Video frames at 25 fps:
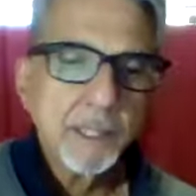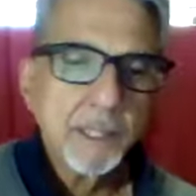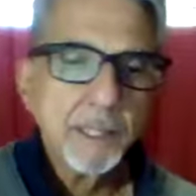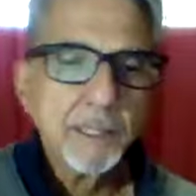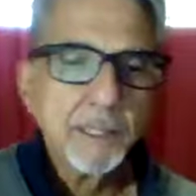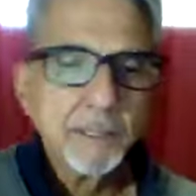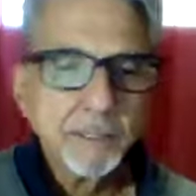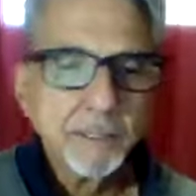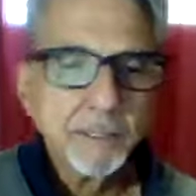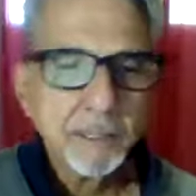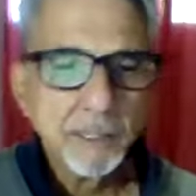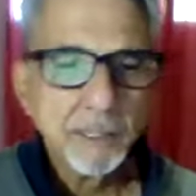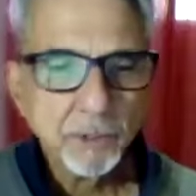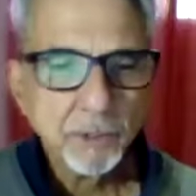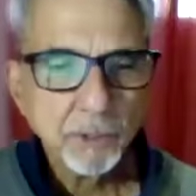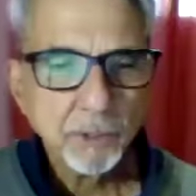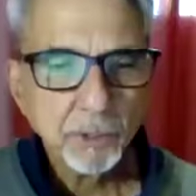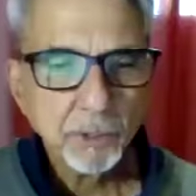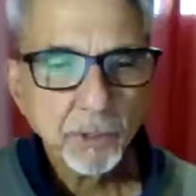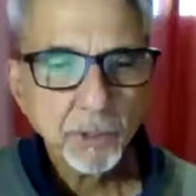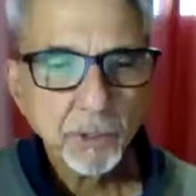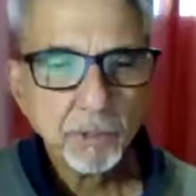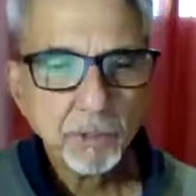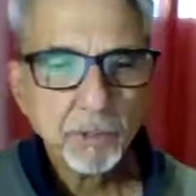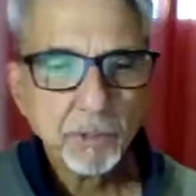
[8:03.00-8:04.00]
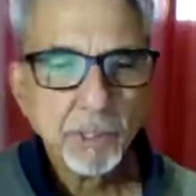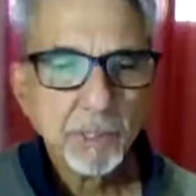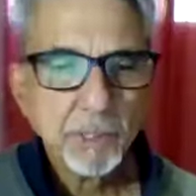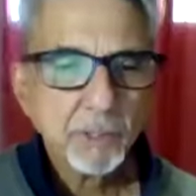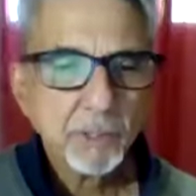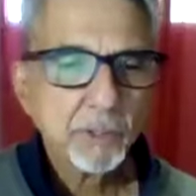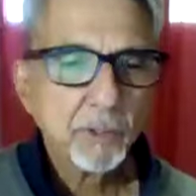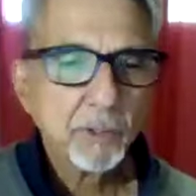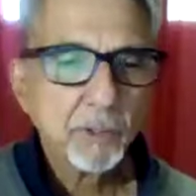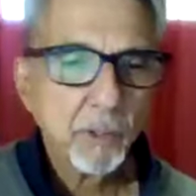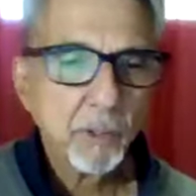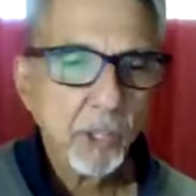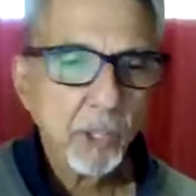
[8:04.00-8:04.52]
he says, so you are
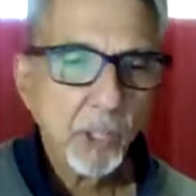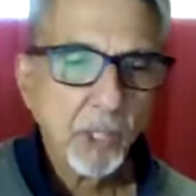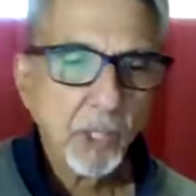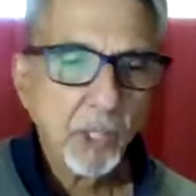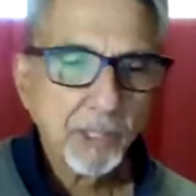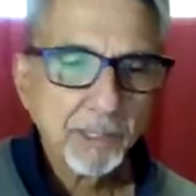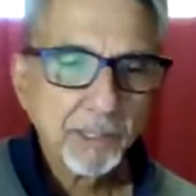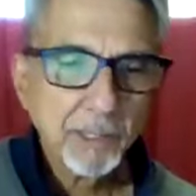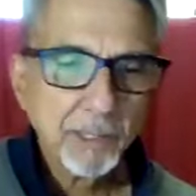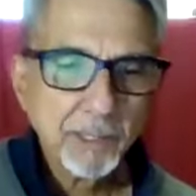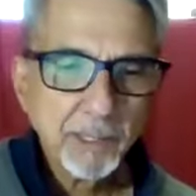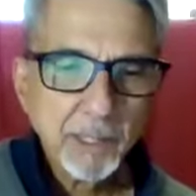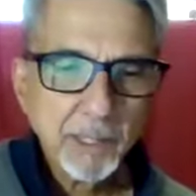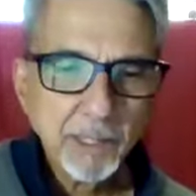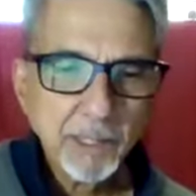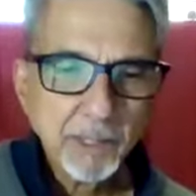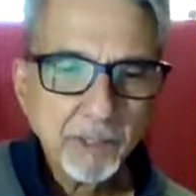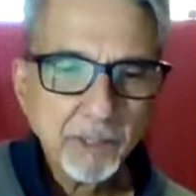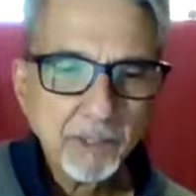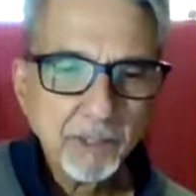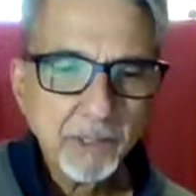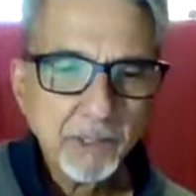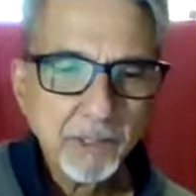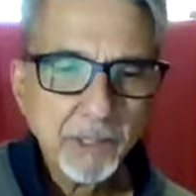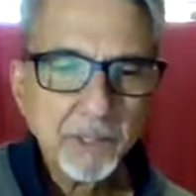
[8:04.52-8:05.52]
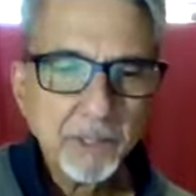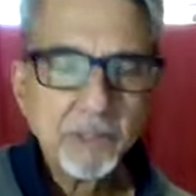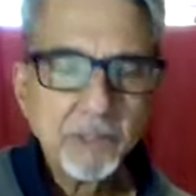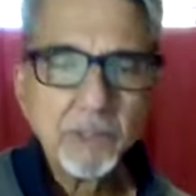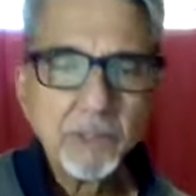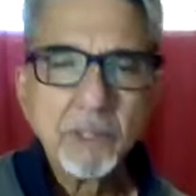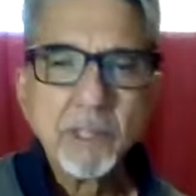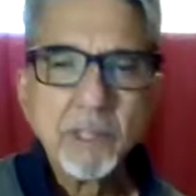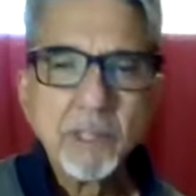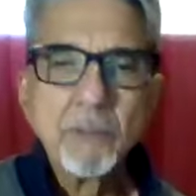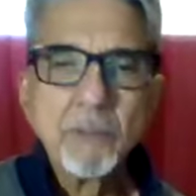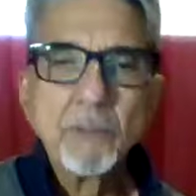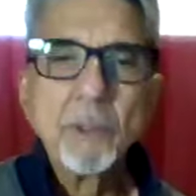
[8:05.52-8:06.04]
so hot that I don't need
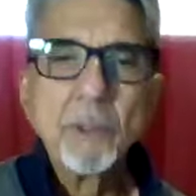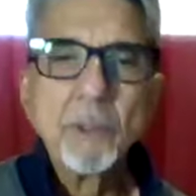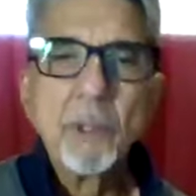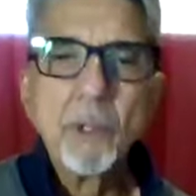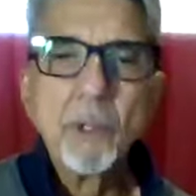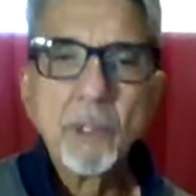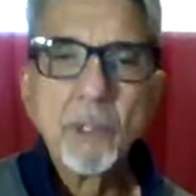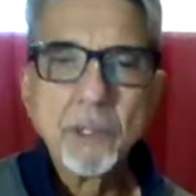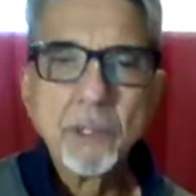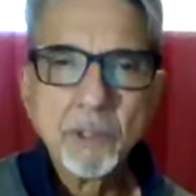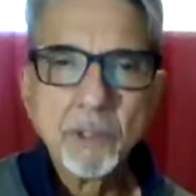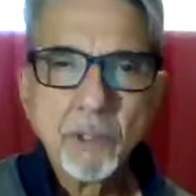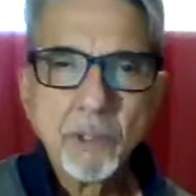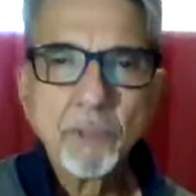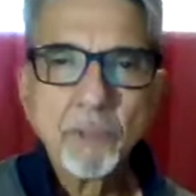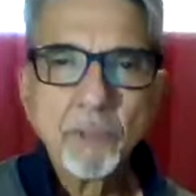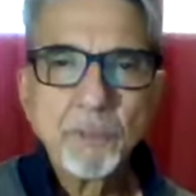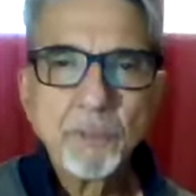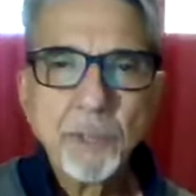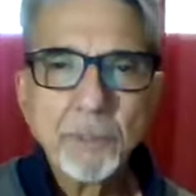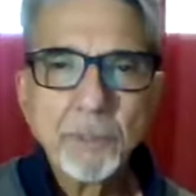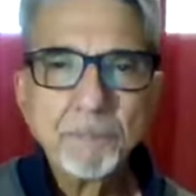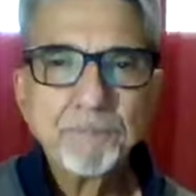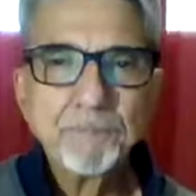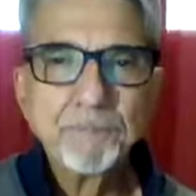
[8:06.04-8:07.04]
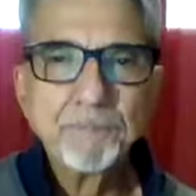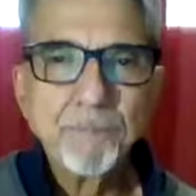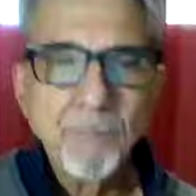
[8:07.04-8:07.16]
to give you hot coffee.